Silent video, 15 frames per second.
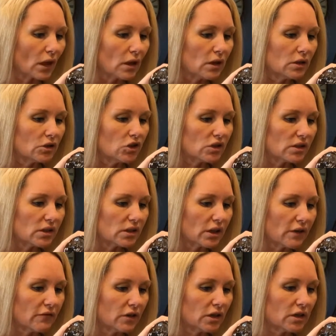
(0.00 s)
just to
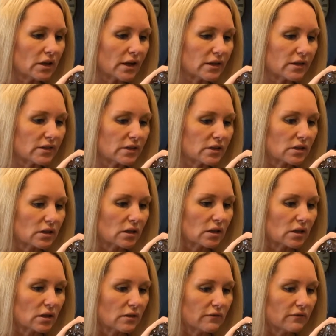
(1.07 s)
give it a nice
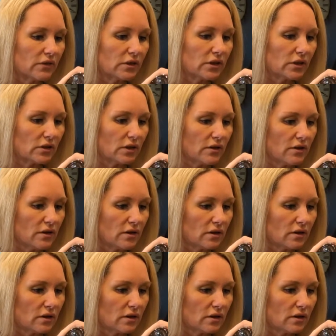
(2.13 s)
vanilla